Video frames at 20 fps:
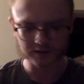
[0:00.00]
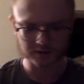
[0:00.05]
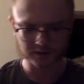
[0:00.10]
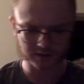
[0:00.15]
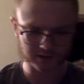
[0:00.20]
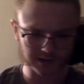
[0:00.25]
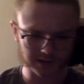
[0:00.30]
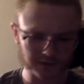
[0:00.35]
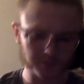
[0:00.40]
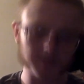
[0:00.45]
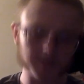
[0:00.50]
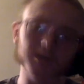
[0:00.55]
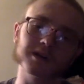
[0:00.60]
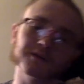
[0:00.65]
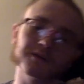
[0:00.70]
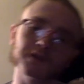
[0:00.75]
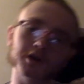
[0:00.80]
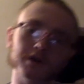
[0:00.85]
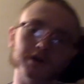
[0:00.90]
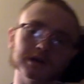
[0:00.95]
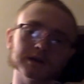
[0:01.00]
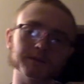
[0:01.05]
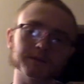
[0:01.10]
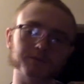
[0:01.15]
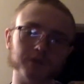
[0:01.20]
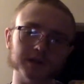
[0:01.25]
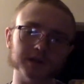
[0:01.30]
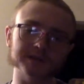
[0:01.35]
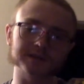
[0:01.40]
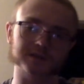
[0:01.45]
They were a very
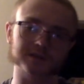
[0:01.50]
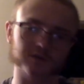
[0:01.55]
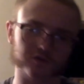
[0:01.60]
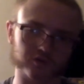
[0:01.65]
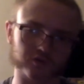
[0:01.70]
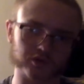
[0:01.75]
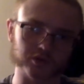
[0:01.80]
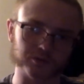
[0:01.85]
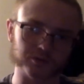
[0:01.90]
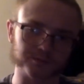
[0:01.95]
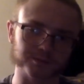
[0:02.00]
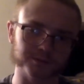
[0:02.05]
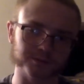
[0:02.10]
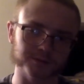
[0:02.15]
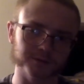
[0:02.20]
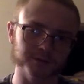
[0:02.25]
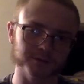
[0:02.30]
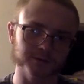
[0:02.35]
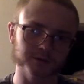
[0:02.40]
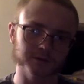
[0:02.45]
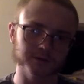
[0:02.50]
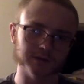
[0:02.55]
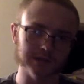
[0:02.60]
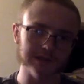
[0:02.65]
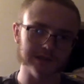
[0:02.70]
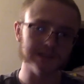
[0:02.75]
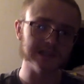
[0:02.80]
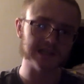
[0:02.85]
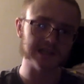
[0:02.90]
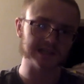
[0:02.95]
oppressed group in
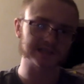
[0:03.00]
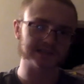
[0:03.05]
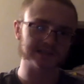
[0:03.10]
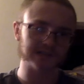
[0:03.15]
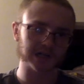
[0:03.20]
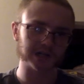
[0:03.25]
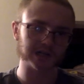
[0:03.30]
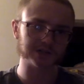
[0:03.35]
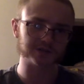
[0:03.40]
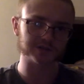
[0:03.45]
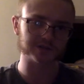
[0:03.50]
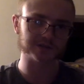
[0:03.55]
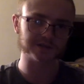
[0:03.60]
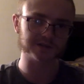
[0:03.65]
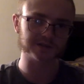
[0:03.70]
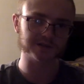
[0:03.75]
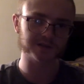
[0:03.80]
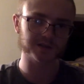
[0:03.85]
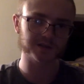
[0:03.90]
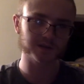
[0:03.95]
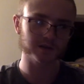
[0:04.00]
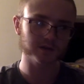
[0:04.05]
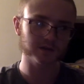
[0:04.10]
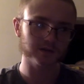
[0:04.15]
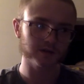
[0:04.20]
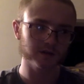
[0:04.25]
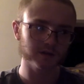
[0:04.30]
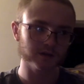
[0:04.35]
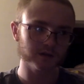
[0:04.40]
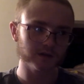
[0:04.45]
the 1800s.
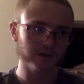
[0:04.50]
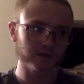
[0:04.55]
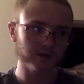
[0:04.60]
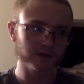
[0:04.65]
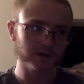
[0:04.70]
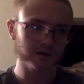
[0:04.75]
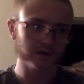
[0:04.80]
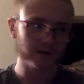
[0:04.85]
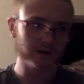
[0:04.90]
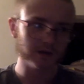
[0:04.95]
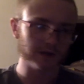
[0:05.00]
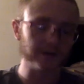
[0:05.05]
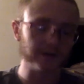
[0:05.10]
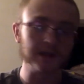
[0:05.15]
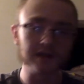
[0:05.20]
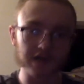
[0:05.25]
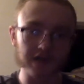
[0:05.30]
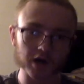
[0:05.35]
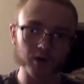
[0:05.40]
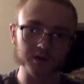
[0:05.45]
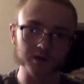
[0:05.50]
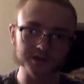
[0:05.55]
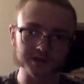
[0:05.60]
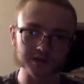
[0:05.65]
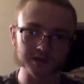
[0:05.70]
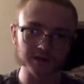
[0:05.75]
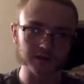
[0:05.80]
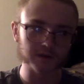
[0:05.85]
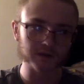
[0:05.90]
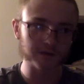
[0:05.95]
And then you go
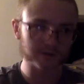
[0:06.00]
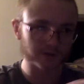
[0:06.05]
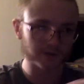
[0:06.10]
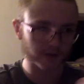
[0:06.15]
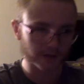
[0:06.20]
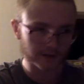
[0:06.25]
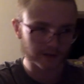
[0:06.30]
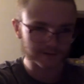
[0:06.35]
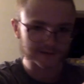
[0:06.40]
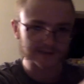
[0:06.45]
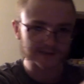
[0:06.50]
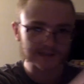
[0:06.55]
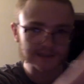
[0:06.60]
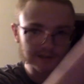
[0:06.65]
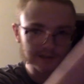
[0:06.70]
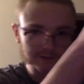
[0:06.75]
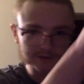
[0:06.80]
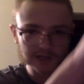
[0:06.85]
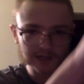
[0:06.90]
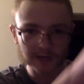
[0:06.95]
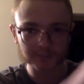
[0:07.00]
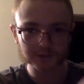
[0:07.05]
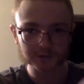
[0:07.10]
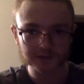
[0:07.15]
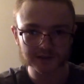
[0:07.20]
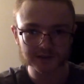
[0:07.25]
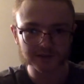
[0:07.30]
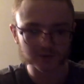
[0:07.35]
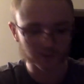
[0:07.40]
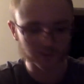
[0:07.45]
into, in the
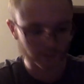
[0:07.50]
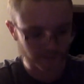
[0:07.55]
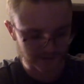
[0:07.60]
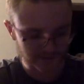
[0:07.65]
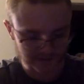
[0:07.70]
Sino-Japanese, where the